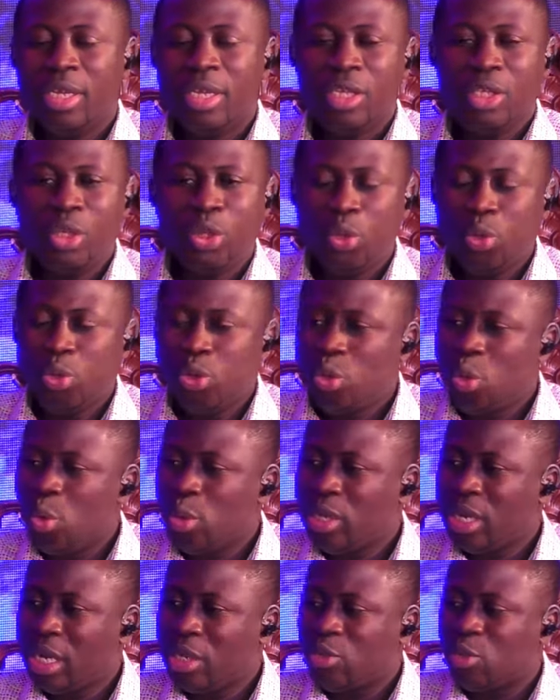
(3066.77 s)
You know
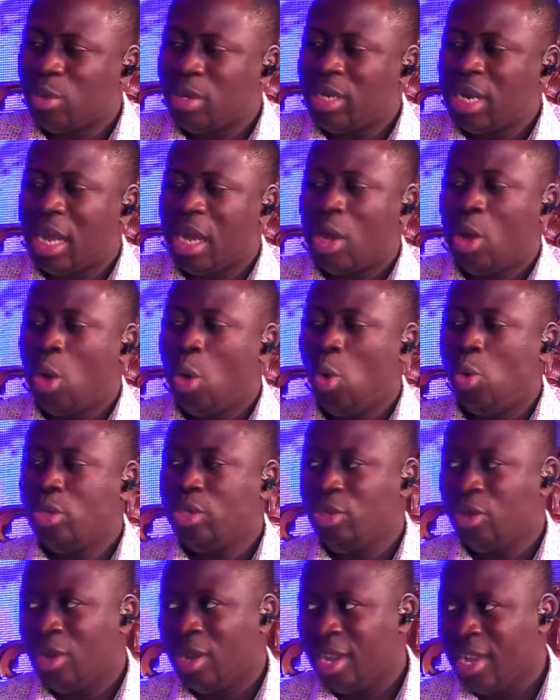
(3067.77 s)
that when I hold
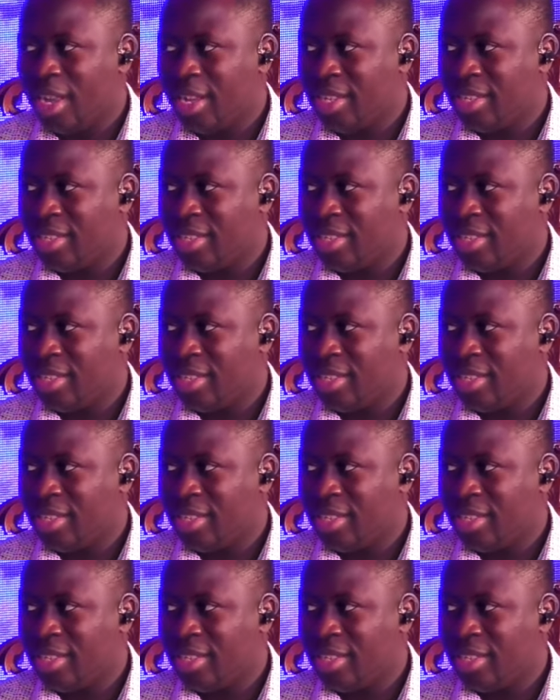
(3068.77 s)
your hands,